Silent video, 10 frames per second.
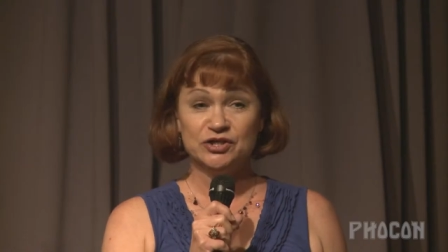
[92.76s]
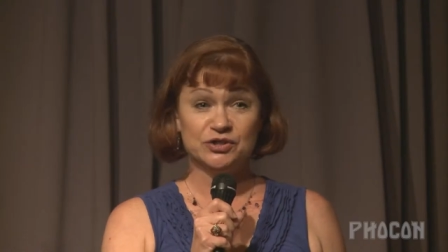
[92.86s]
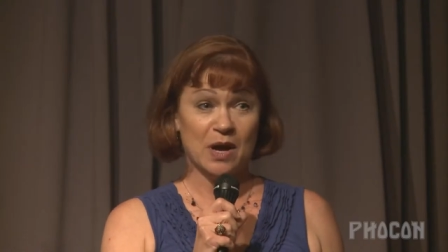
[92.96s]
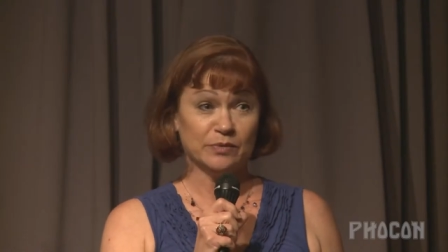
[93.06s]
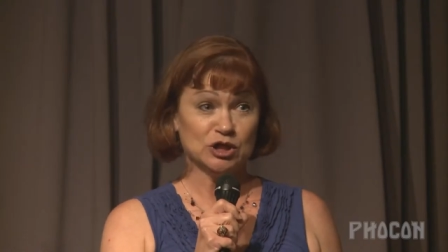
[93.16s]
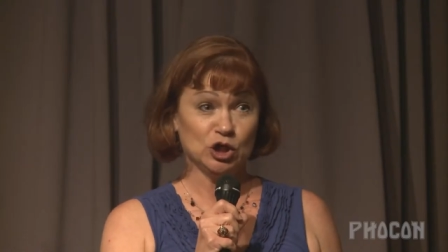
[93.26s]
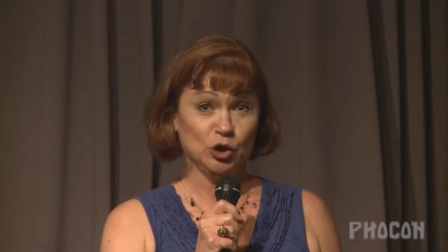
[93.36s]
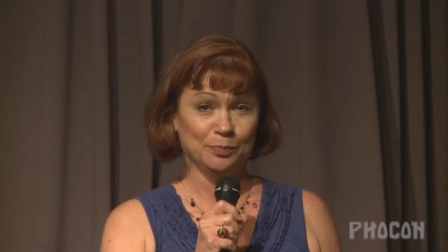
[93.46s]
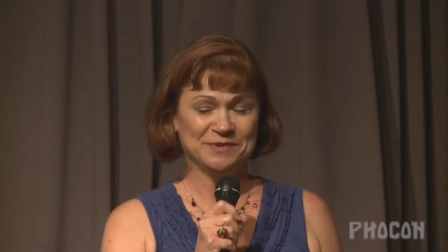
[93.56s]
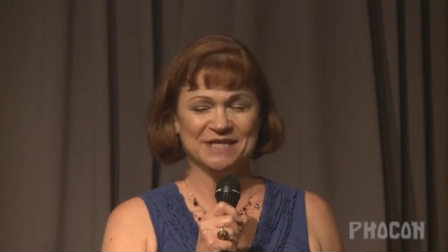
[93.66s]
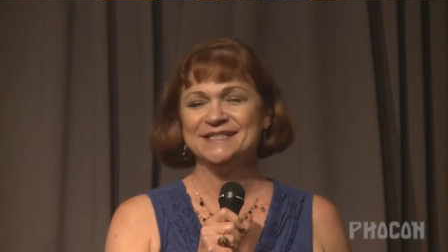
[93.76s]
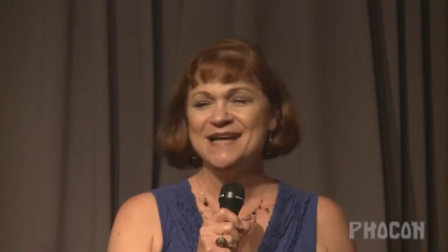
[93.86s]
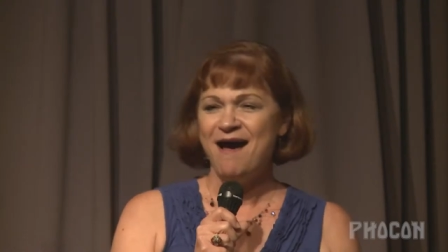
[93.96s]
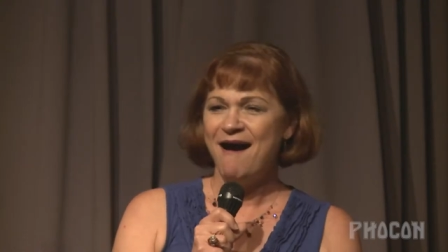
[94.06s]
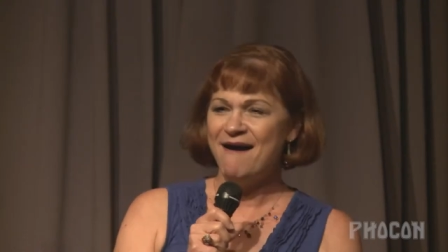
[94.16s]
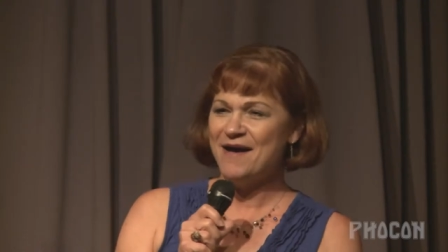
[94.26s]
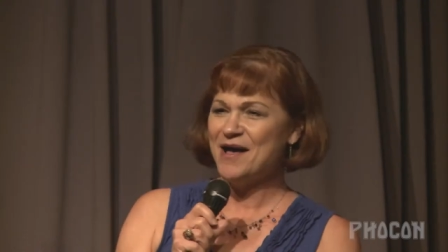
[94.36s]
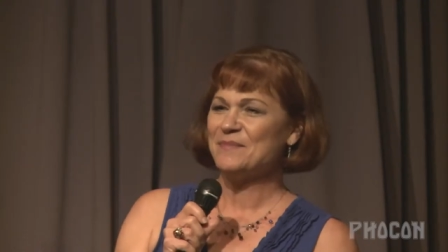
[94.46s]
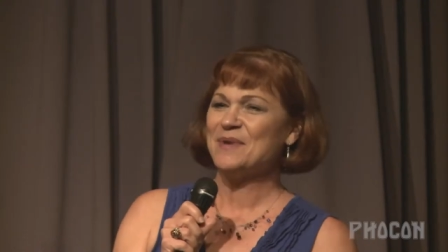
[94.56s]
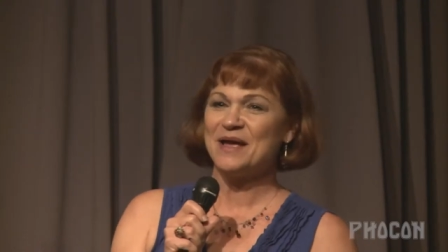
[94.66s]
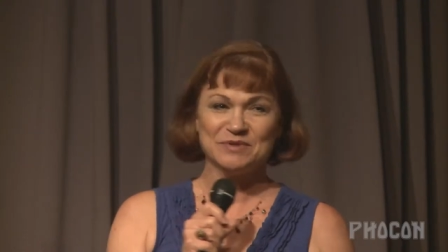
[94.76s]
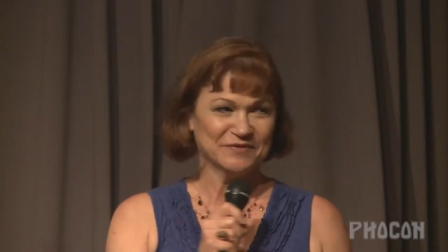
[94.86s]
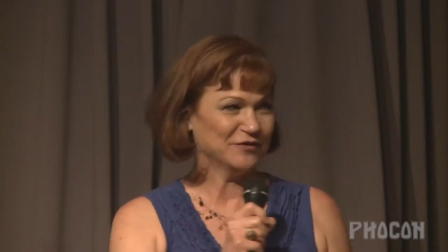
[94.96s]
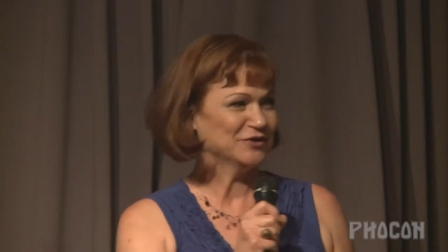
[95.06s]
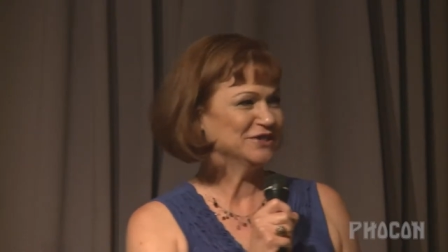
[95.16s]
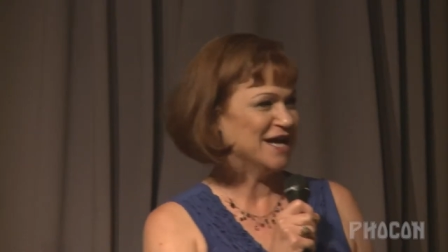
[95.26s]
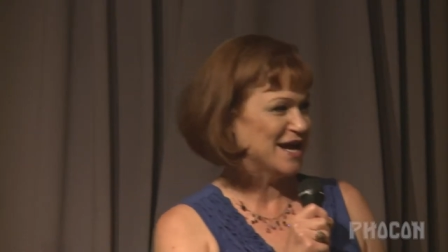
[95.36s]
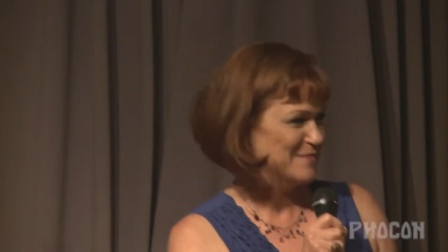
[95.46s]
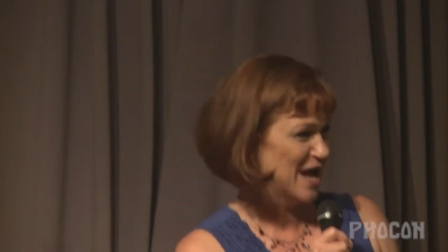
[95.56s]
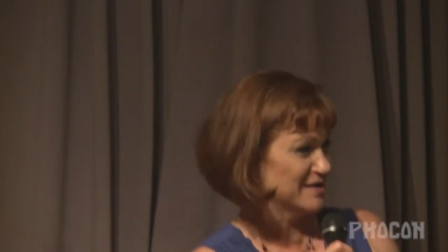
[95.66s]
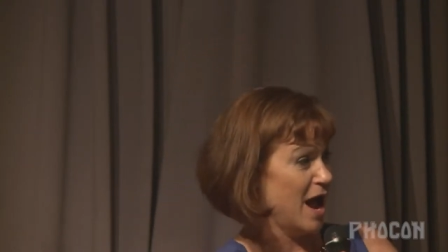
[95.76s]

so I was looped. Um, it was the first time, yeah,